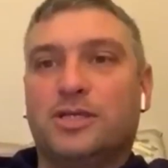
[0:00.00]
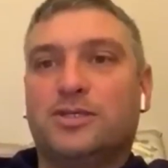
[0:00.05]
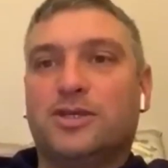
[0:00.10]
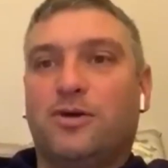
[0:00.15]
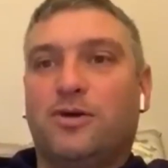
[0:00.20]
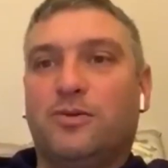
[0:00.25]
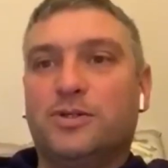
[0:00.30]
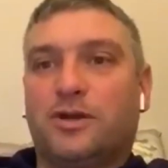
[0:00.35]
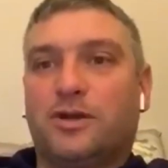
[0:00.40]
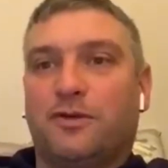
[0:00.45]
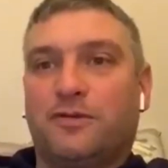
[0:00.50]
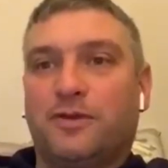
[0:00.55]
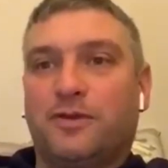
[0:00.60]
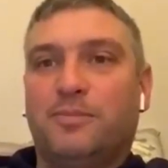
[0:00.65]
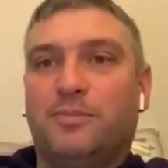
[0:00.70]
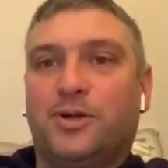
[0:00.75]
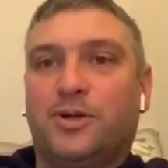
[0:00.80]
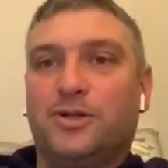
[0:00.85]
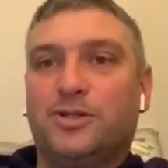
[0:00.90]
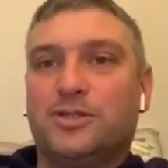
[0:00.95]
he's always
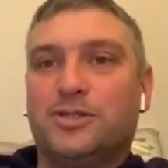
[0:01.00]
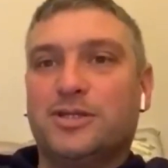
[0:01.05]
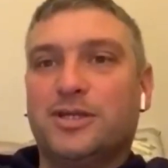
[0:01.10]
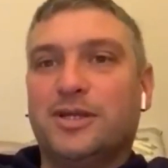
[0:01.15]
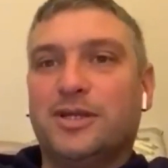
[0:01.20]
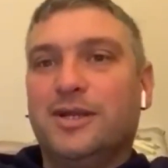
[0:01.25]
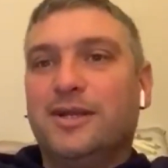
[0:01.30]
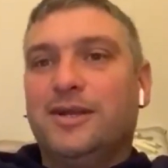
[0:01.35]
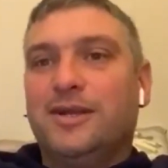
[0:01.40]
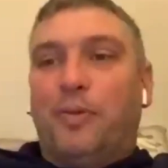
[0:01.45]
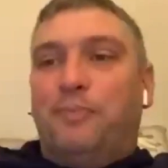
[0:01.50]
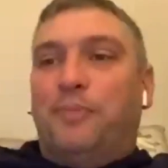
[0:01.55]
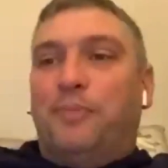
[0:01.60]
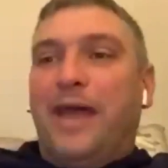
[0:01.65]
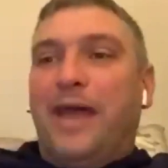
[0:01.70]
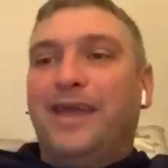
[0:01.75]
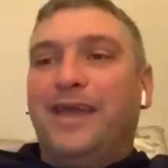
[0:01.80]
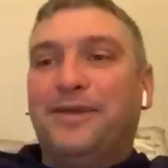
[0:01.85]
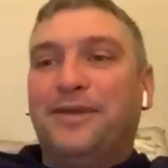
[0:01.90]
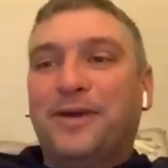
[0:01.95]
offering boys to
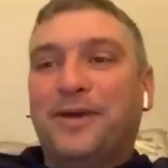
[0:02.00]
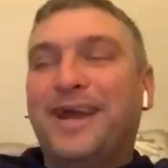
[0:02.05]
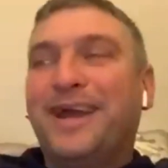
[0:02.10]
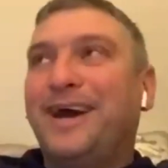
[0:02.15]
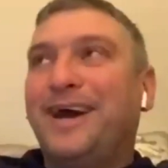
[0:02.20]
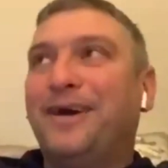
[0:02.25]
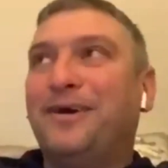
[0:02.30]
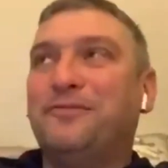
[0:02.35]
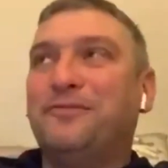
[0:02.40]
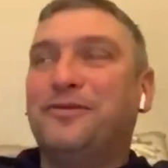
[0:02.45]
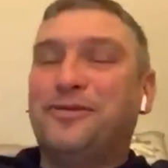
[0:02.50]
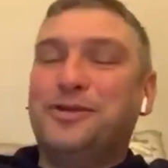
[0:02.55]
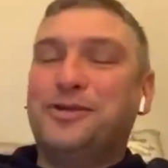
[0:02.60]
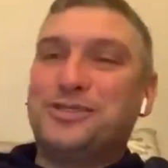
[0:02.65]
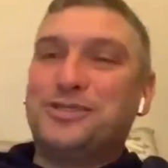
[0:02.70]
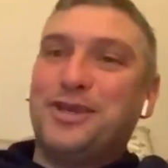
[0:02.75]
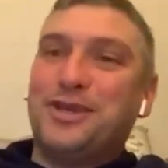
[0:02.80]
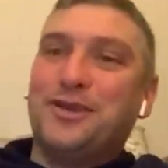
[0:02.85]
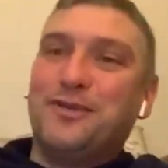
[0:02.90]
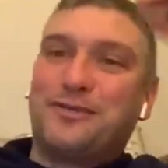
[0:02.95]
pay the way out of a
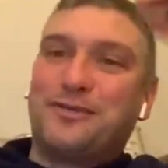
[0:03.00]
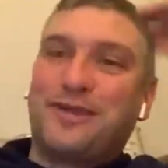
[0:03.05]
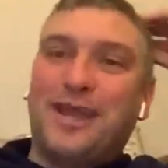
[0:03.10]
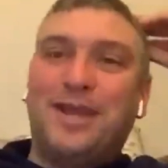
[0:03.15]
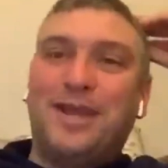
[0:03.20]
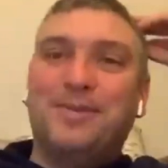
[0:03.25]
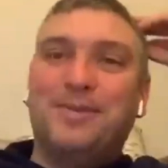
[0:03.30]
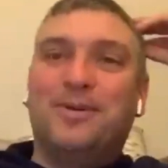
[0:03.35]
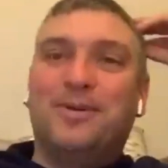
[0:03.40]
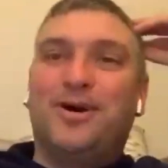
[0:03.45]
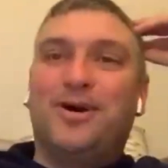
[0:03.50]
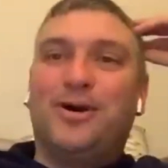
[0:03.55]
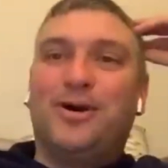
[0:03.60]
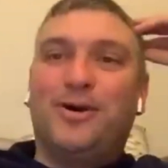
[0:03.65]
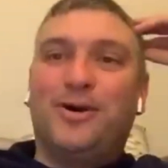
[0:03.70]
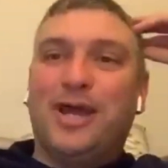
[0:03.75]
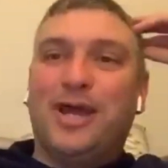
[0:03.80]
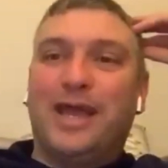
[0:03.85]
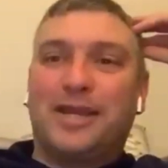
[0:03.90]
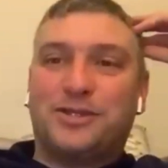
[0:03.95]
reserve game
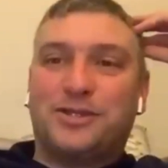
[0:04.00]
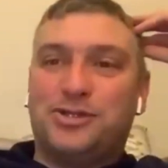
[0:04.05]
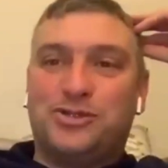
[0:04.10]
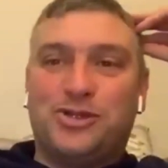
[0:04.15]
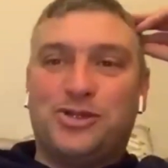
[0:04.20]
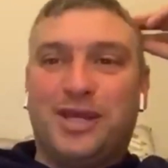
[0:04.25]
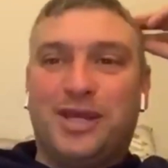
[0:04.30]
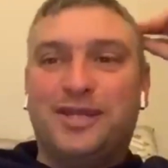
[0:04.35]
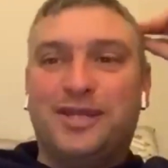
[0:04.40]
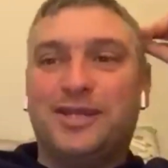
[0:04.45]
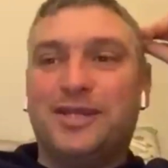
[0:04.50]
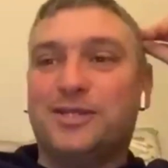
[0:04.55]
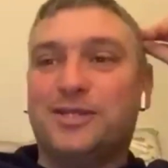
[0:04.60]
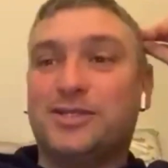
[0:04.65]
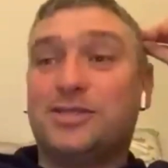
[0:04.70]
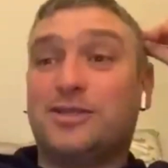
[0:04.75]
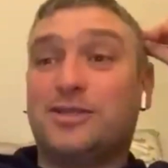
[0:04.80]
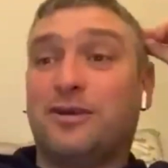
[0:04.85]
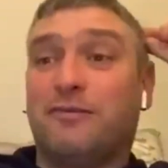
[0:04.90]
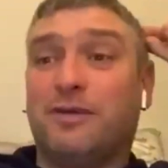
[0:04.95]
or extra training
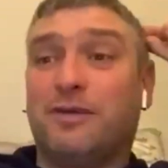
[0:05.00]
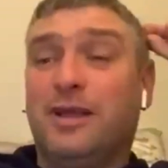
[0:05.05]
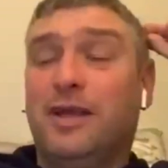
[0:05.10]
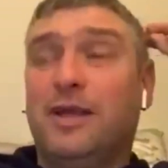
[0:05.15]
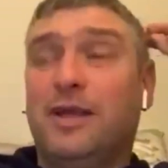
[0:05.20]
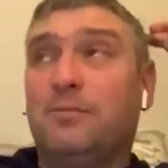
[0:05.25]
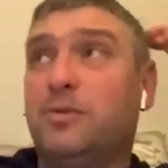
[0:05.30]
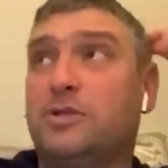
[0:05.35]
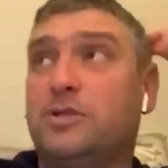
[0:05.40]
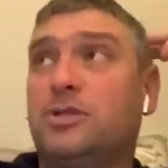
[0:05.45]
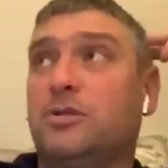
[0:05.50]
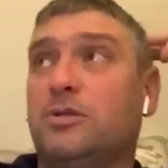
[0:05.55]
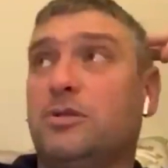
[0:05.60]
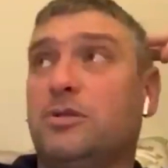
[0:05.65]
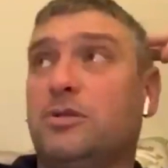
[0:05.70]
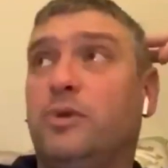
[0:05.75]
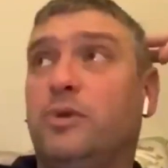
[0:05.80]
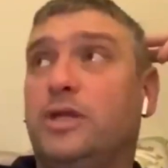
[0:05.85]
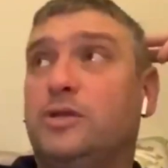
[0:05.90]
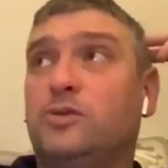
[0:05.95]
and stuff. But some
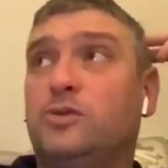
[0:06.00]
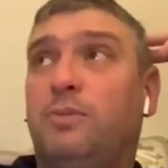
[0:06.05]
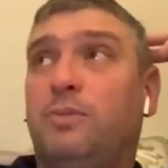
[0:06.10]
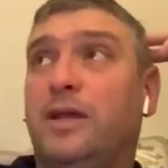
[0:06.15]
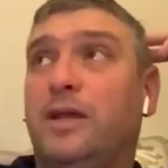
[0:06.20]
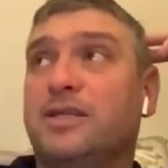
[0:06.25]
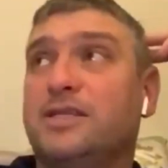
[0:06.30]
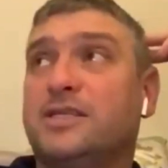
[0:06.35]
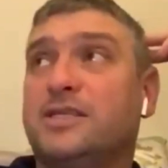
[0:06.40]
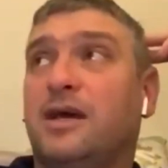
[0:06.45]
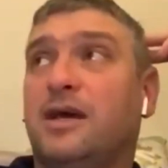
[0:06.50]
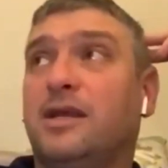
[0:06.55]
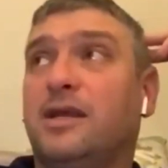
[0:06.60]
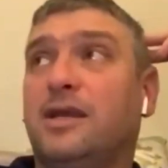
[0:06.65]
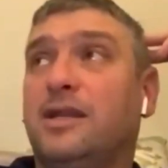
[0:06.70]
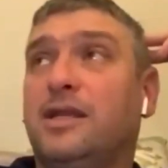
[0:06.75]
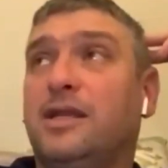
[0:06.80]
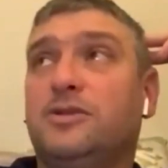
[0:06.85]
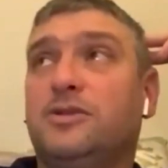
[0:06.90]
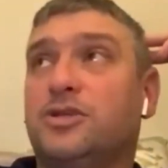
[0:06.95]
weeks we play on a Saturday and
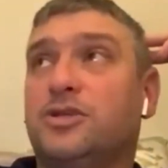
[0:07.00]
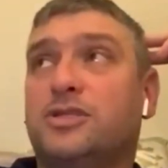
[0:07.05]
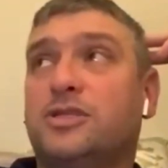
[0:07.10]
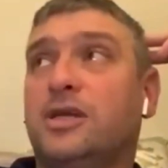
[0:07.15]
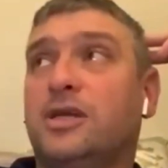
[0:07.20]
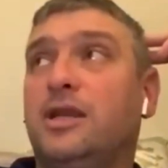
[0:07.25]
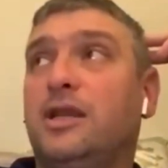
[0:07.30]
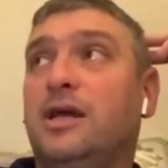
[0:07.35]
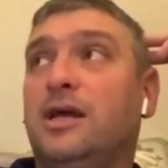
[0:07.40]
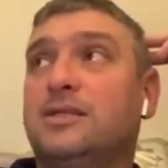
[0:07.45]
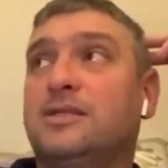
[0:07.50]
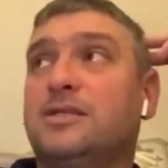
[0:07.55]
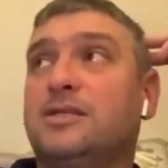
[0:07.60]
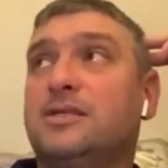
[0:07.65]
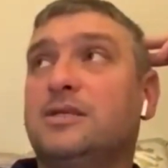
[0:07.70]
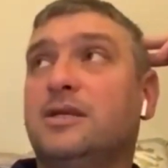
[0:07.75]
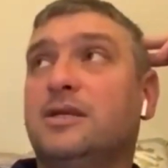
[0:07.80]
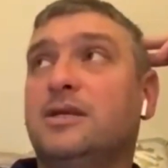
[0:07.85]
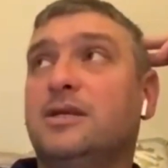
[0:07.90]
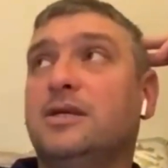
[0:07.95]
he'd just say, lads,
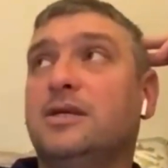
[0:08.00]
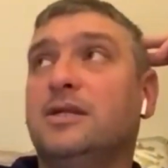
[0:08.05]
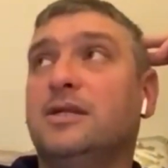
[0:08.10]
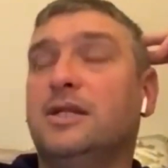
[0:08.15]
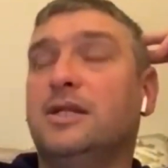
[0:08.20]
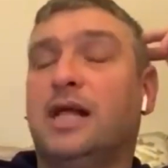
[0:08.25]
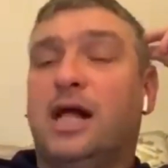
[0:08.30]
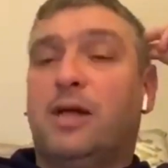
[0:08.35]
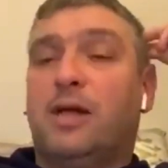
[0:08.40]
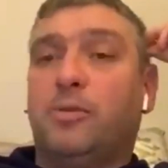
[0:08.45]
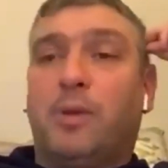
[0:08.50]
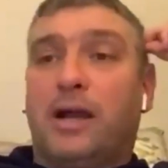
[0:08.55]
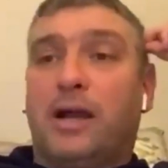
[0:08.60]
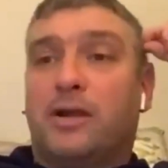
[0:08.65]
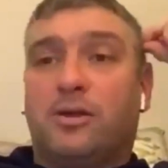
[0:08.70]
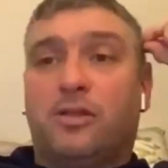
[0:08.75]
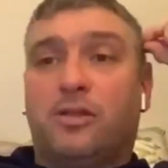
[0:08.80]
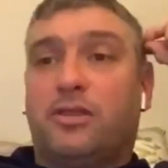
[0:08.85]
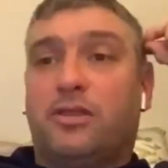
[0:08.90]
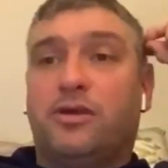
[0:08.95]
I'll be back
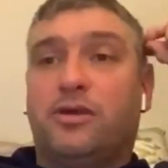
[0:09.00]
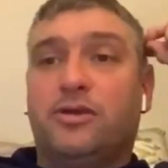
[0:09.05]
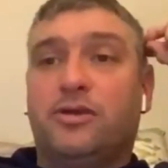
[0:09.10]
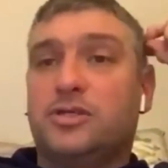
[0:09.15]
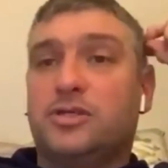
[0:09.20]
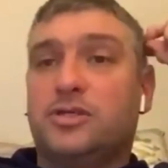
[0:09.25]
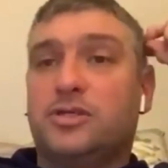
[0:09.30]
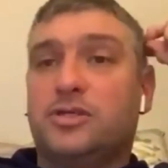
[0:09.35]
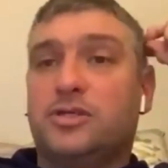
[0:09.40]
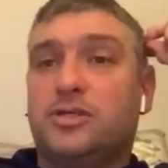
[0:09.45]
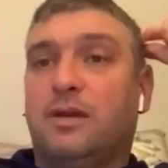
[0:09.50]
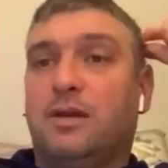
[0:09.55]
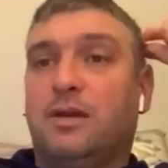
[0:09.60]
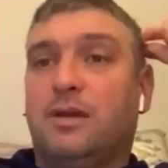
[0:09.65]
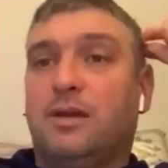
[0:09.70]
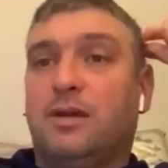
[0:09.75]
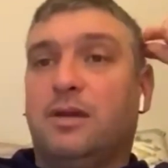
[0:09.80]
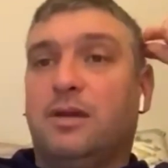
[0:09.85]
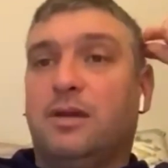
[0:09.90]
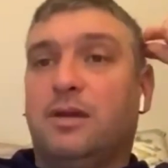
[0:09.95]
on Thursday.
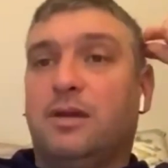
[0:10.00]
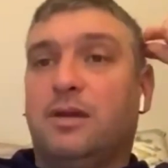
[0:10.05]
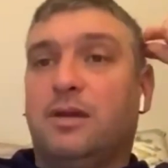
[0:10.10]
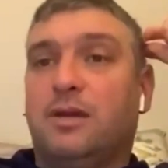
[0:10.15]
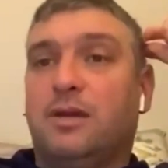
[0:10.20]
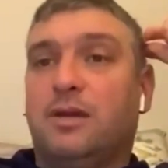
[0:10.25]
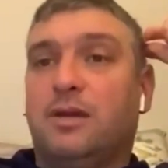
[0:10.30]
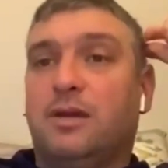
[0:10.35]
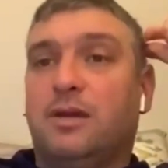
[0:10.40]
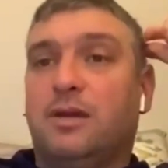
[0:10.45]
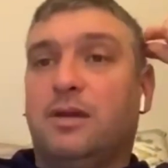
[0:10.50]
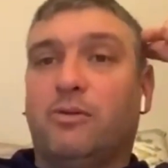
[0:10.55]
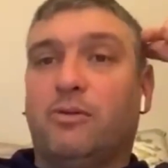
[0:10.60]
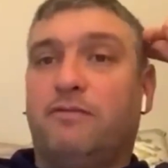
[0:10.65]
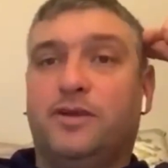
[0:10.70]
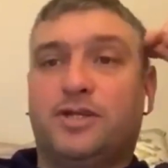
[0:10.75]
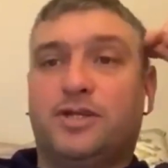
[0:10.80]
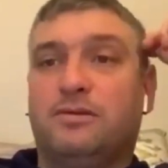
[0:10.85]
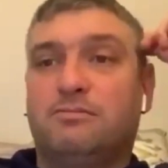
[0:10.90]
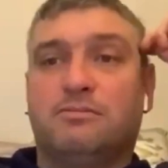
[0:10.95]
Ron will look after
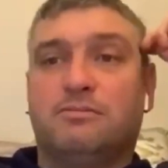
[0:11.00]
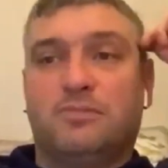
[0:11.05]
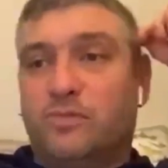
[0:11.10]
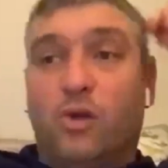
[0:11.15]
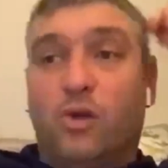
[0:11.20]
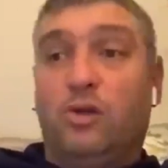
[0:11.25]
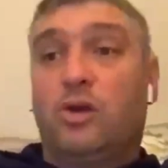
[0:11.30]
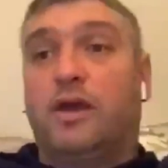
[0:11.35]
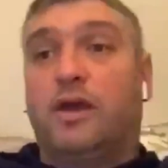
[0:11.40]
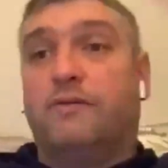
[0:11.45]
training and